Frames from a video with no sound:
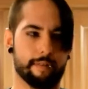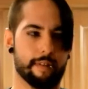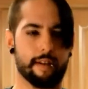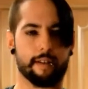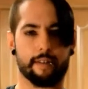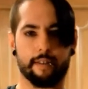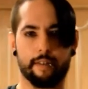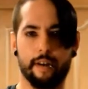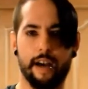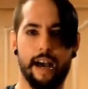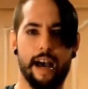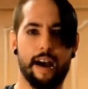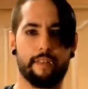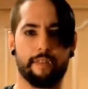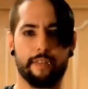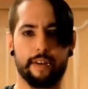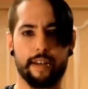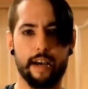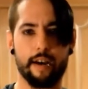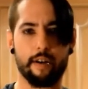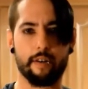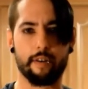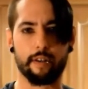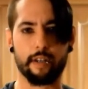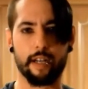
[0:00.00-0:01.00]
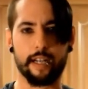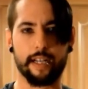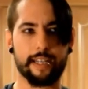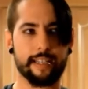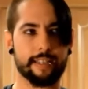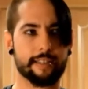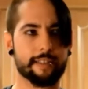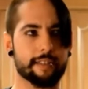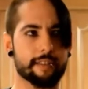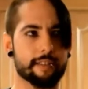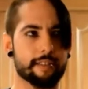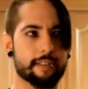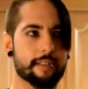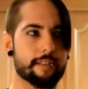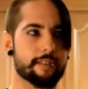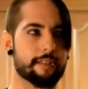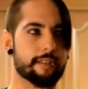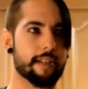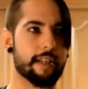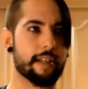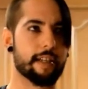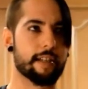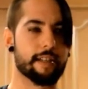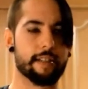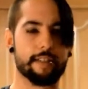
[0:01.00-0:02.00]
I don't know, half an hour I guess, let's
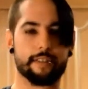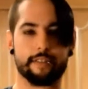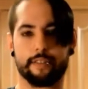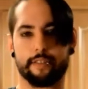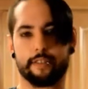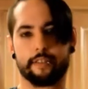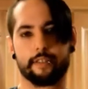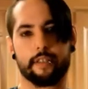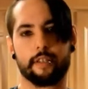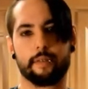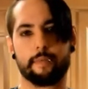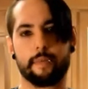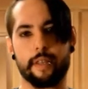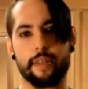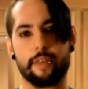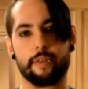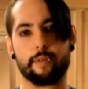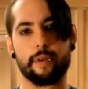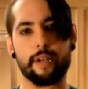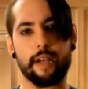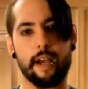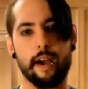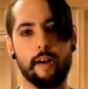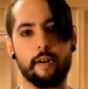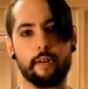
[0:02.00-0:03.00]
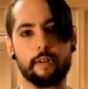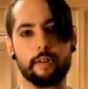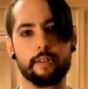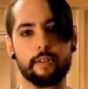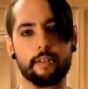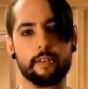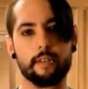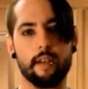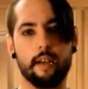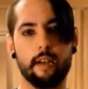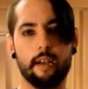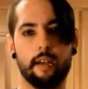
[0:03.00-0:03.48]
say, because it's going to be 3 hours.